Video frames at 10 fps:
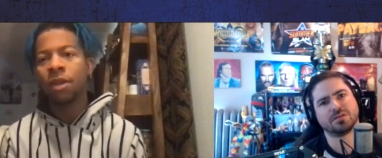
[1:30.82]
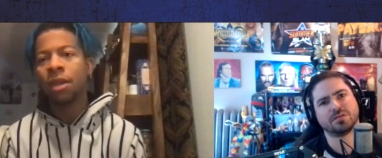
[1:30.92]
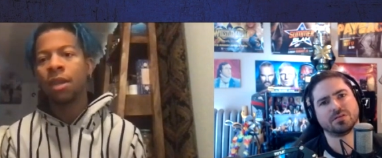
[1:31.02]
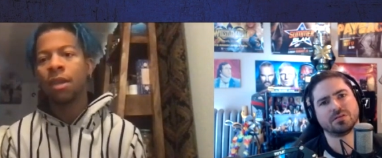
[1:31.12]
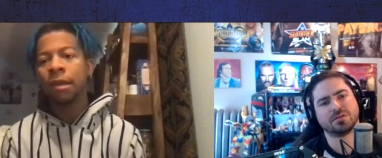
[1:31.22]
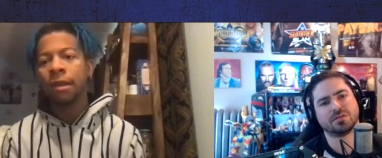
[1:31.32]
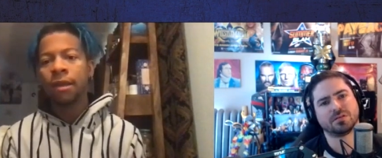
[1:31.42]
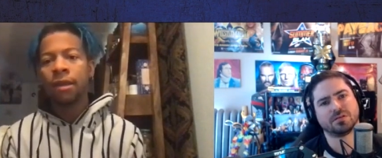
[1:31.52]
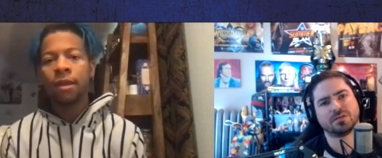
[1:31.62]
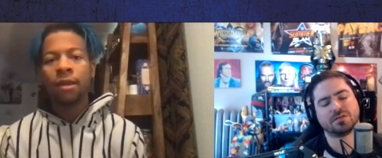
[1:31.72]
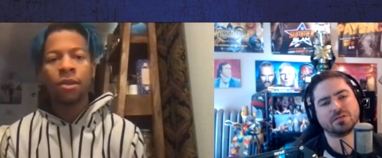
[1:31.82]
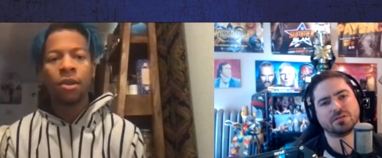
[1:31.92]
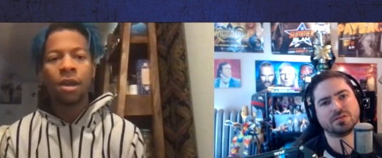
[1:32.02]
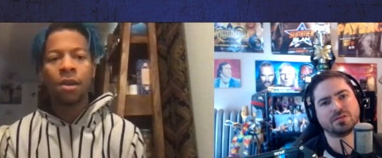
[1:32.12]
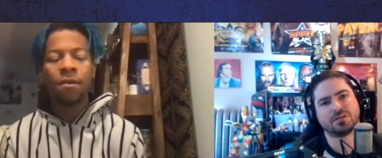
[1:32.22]
Speaker 1: he, you
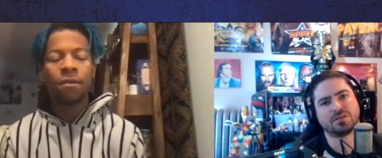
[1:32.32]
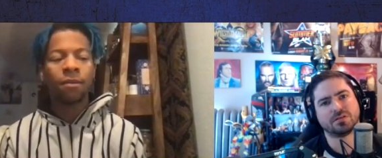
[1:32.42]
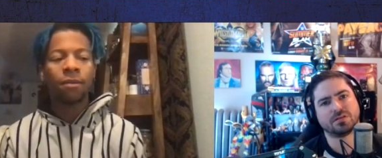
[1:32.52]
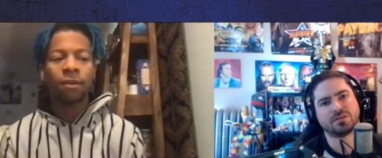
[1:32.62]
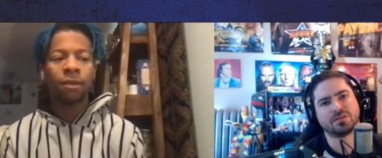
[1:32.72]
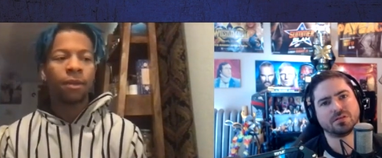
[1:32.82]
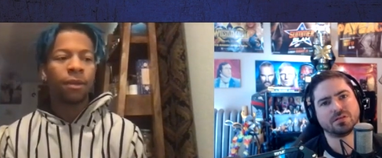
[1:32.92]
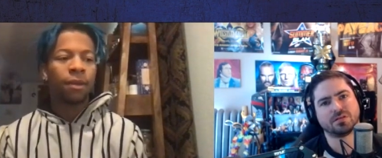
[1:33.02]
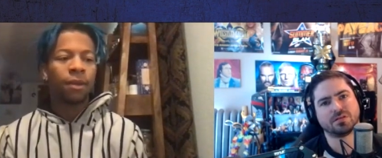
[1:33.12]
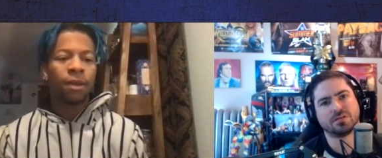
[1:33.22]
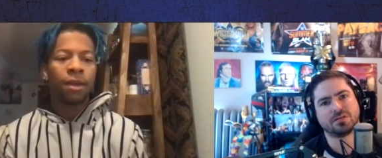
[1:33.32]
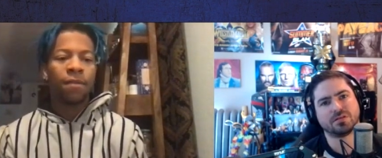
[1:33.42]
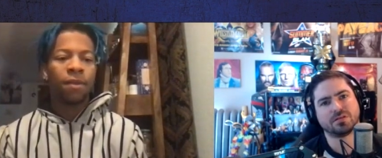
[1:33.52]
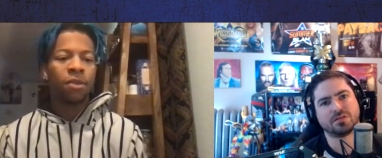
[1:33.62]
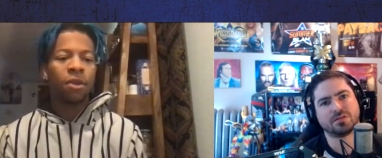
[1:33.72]
know,
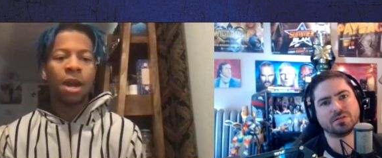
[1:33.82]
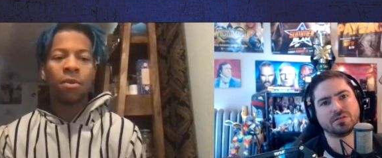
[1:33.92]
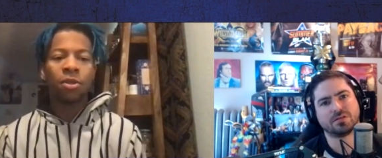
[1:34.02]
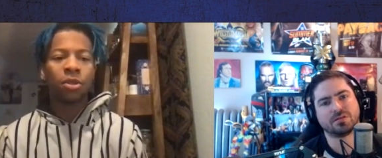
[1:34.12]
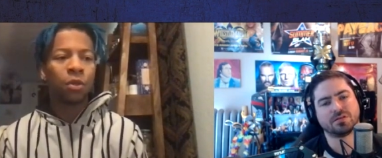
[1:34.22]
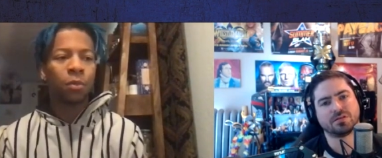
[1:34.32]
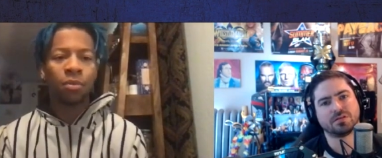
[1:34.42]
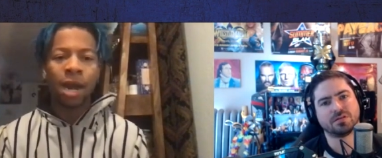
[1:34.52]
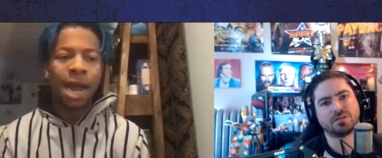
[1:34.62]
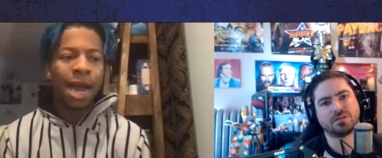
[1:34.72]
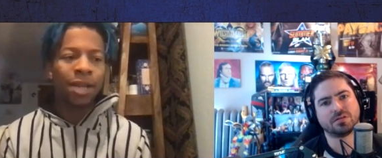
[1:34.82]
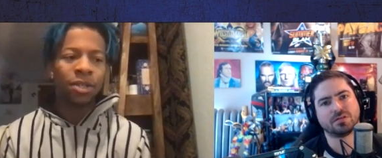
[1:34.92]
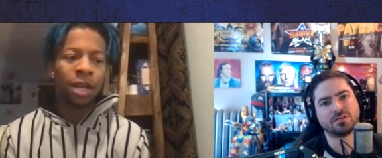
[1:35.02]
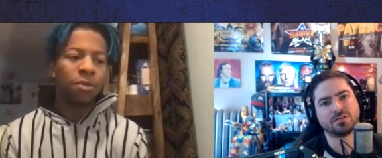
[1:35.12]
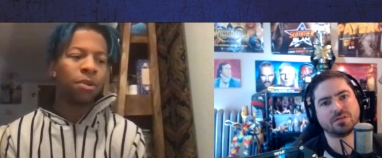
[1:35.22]
if he thought I was too
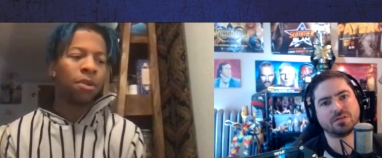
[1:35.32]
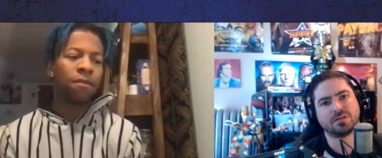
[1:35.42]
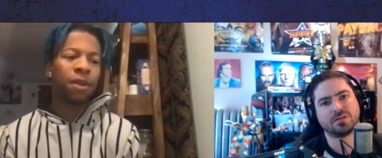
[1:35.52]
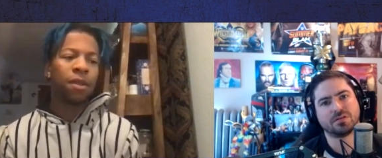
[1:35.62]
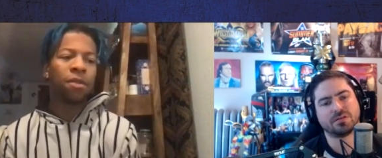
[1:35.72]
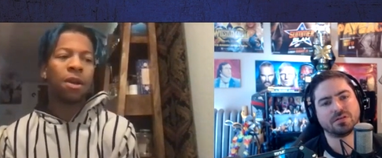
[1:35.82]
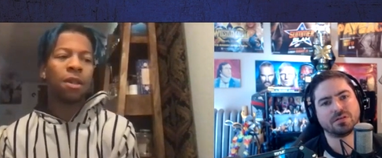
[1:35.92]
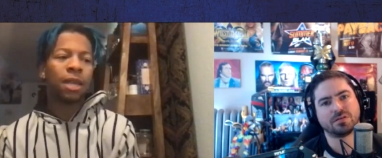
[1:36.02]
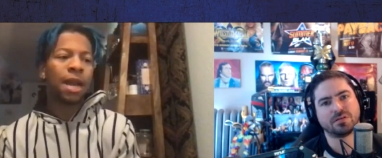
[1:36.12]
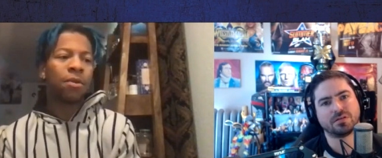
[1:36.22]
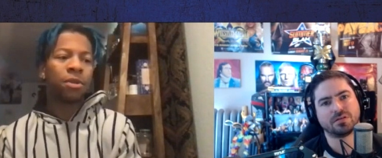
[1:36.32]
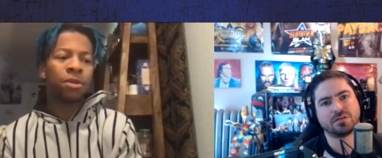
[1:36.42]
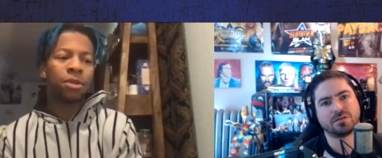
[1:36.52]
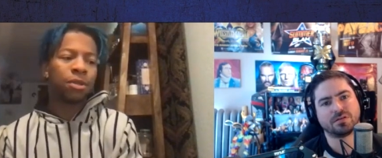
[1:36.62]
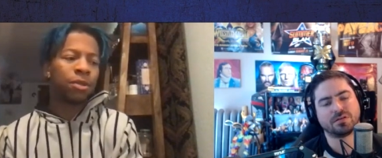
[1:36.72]
brash. I don't know if he thought that I
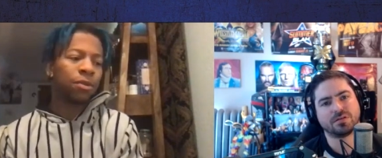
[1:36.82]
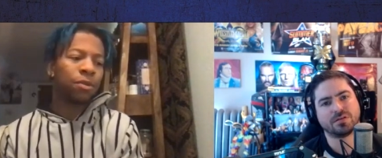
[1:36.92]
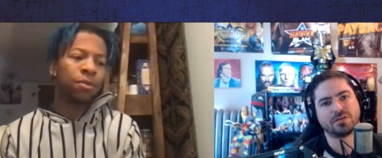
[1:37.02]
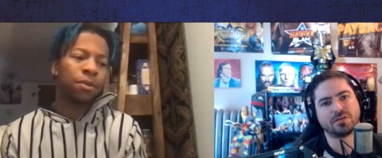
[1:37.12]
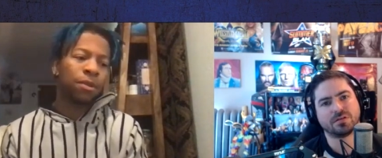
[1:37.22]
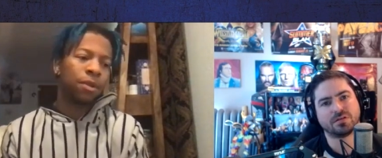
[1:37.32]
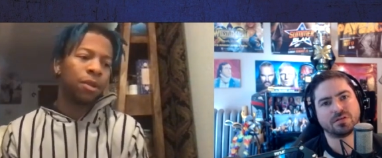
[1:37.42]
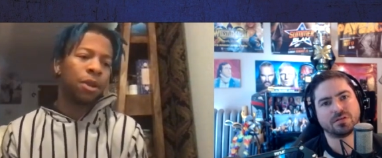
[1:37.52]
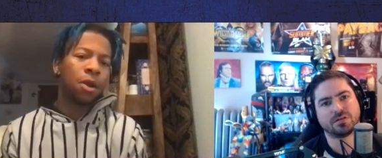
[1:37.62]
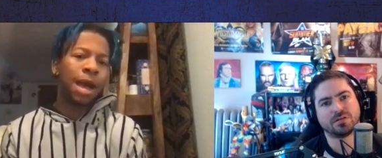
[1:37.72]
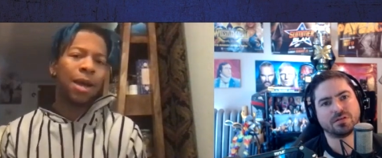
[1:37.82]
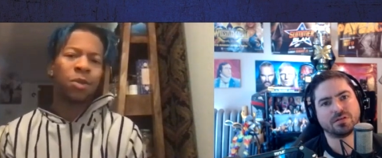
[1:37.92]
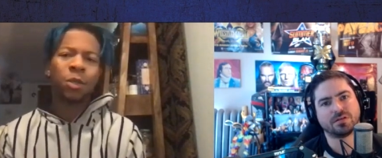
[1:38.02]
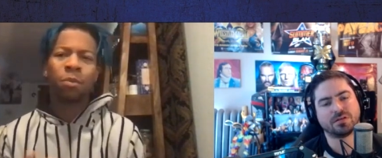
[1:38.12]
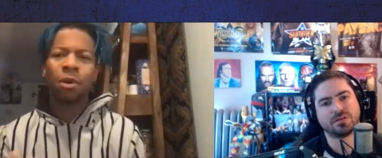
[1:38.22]
was too, you know,
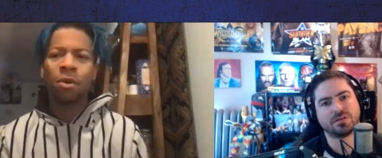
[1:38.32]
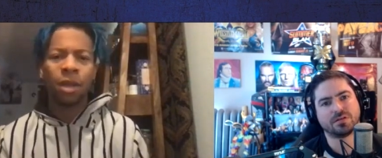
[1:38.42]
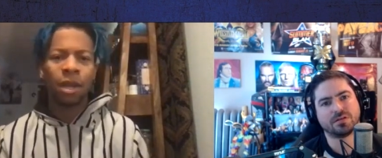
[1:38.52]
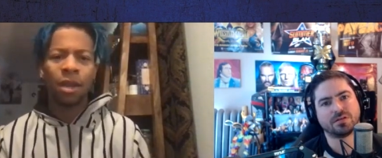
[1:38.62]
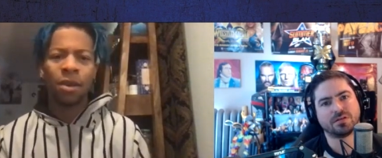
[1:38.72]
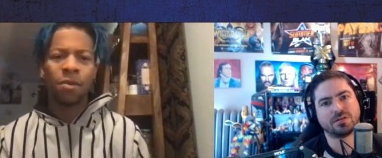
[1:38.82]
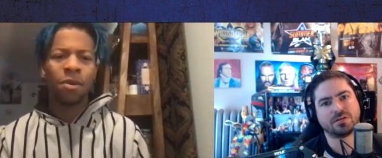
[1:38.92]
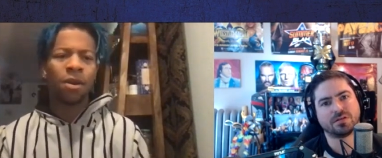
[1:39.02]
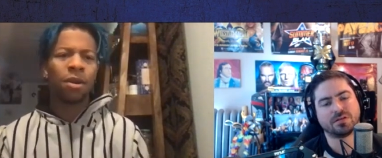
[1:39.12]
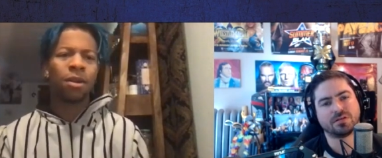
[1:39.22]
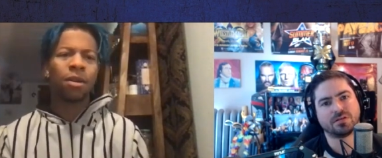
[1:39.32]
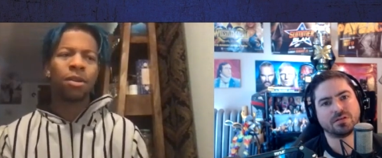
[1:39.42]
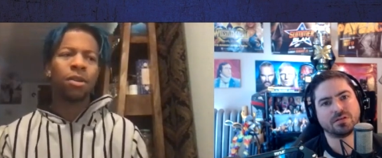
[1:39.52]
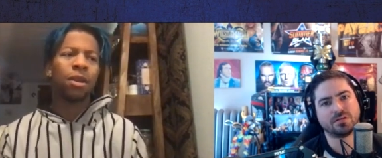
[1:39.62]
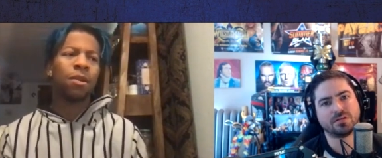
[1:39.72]
outspoken or,
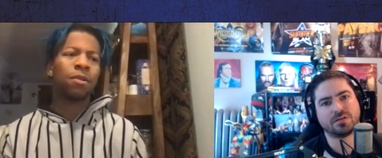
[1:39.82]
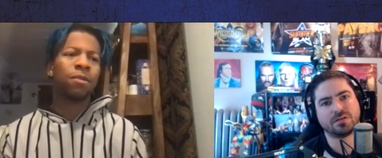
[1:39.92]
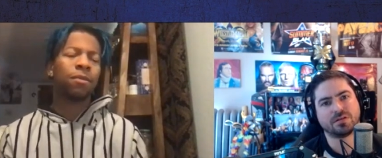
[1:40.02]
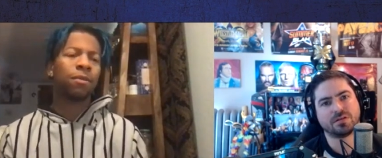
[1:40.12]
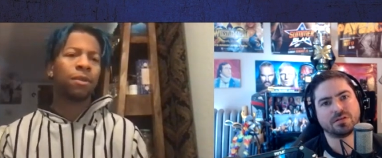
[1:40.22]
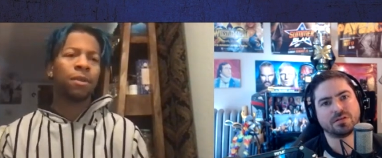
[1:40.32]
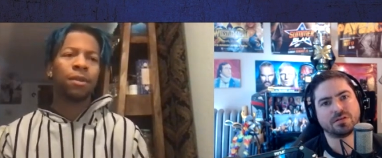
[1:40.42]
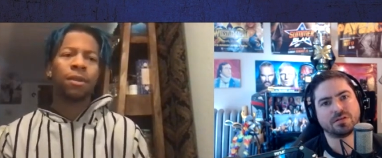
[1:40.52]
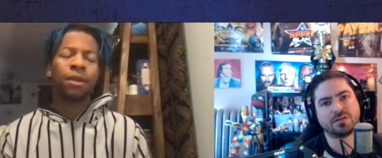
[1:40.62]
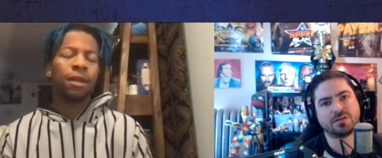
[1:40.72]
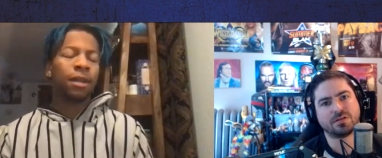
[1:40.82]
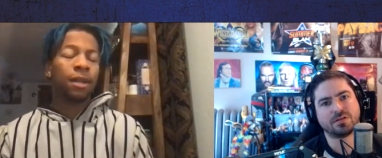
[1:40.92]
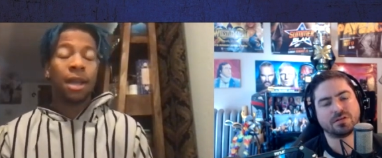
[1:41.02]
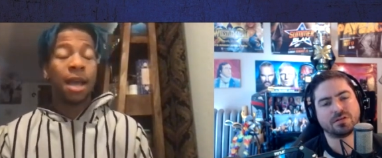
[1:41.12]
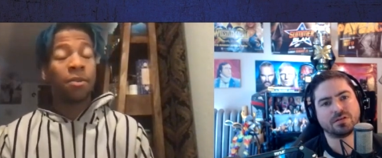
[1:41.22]
you know,
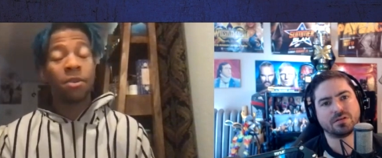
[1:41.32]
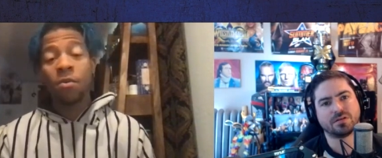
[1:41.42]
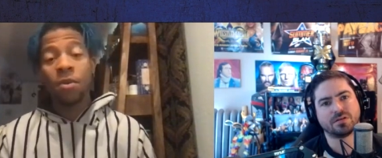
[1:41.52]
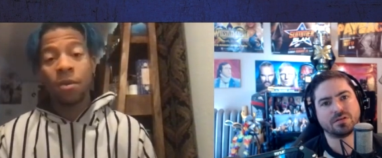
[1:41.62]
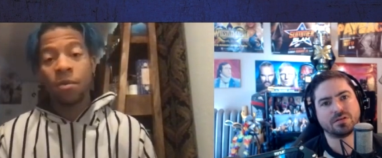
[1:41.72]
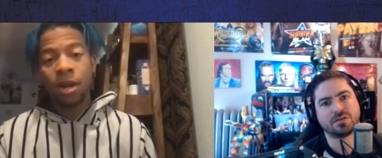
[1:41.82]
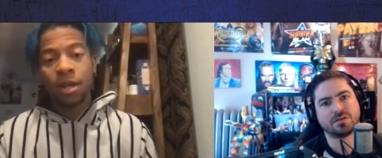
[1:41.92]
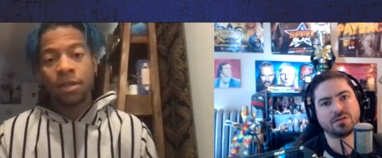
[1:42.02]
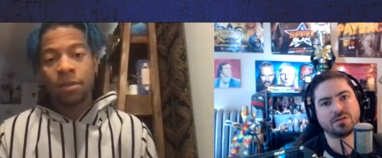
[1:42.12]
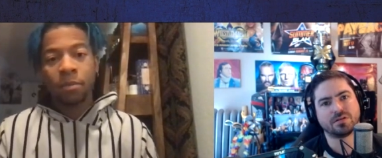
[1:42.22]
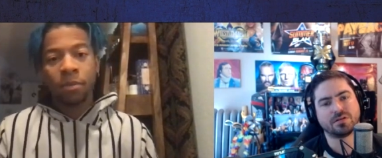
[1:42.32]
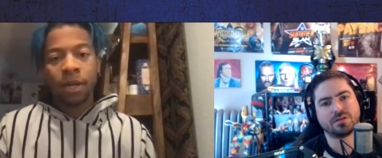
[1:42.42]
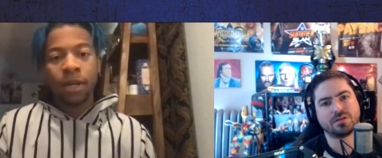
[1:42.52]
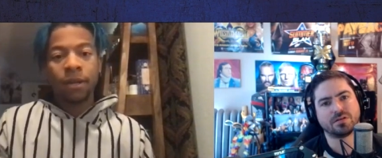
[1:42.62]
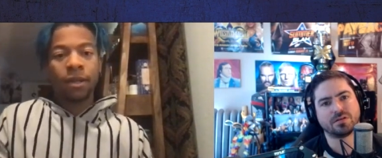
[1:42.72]
I don't know what it was,
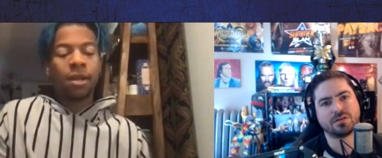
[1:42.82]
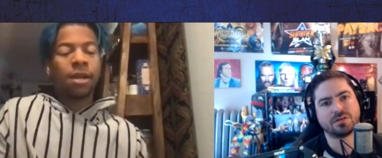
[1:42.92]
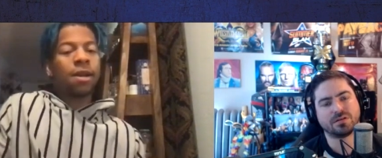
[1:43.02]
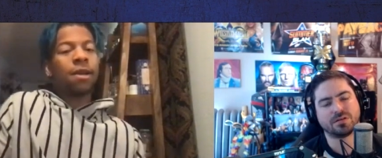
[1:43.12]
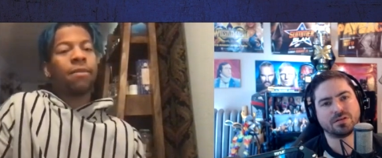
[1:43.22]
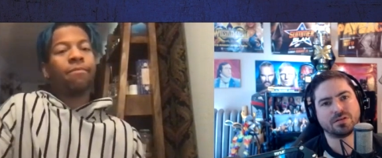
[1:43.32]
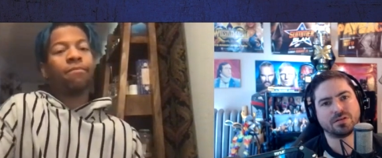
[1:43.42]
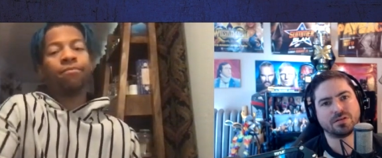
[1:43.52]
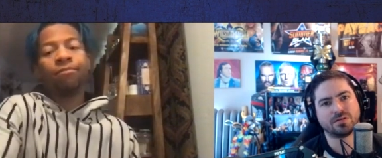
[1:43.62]
but um